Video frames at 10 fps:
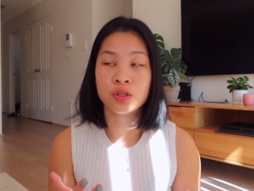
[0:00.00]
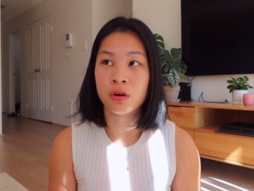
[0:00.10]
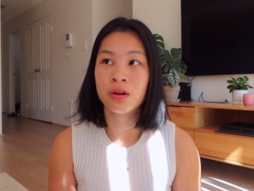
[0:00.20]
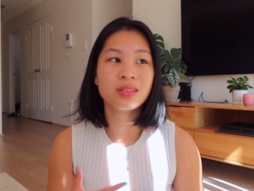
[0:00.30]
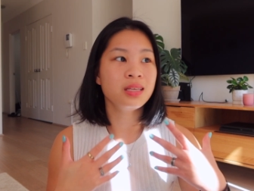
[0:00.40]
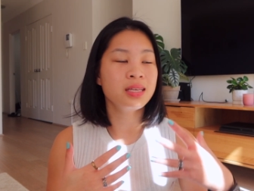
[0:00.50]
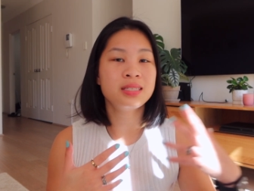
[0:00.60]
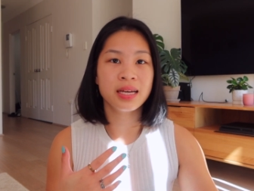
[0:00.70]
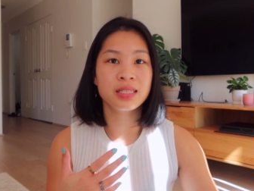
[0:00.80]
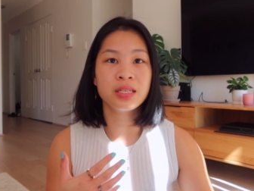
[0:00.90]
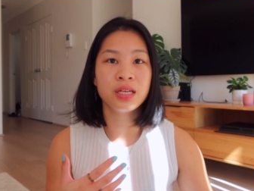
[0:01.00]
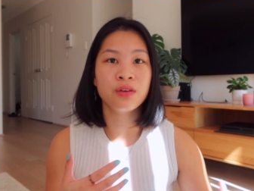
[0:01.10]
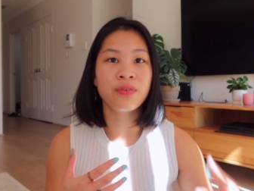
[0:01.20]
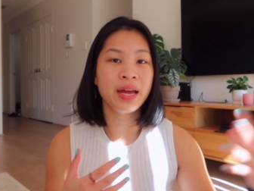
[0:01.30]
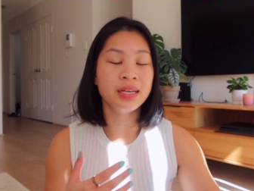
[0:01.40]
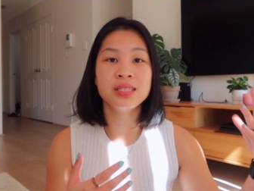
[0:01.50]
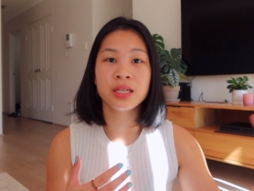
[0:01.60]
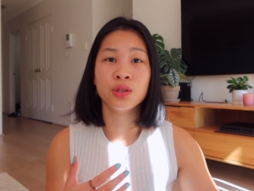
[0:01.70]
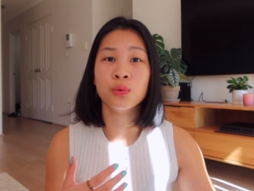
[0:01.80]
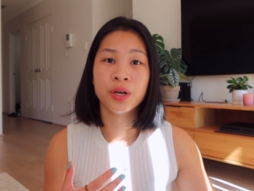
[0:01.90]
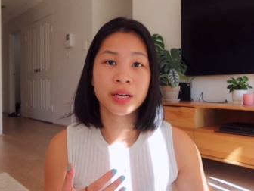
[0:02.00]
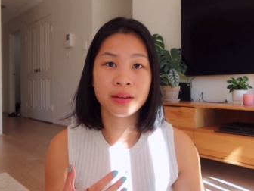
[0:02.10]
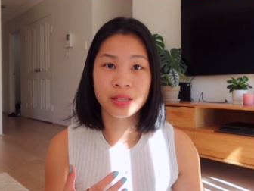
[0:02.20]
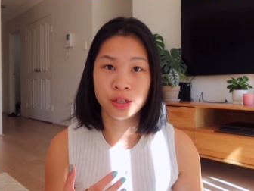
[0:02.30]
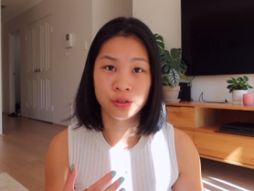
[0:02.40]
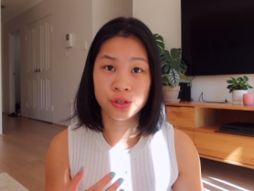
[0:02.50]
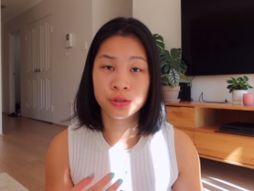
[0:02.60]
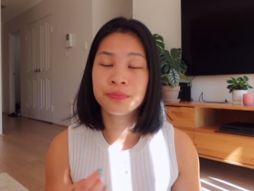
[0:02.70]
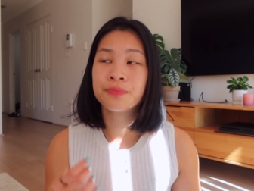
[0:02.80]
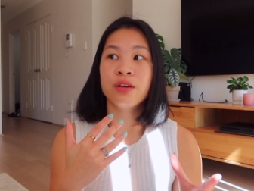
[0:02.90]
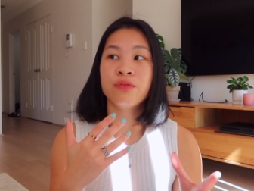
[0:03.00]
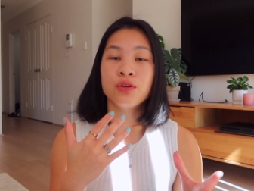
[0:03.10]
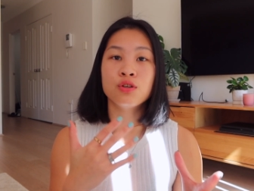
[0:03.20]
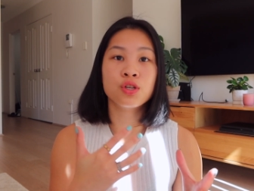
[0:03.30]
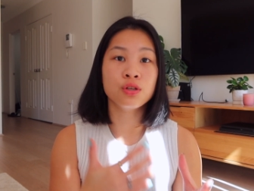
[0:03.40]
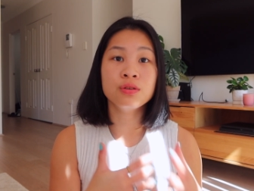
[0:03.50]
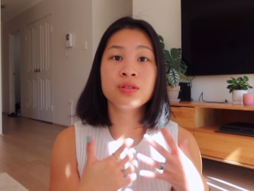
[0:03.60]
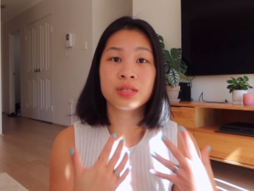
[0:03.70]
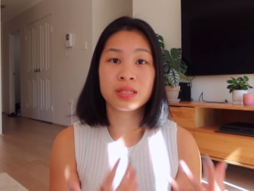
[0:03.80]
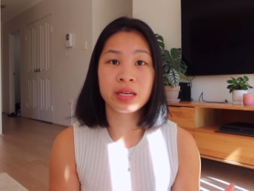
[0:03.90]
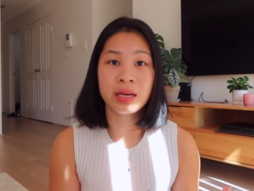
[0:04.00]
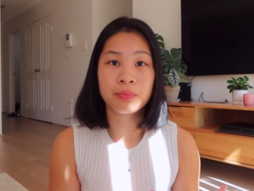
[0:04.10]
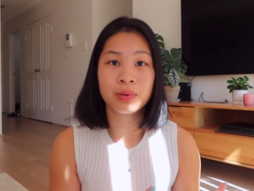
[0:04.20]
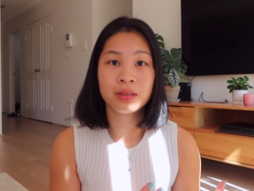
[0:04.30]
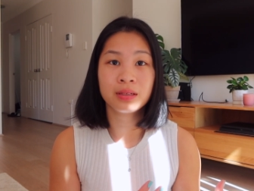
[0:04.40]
not the intensity of any single workout that you do. If you choose to skip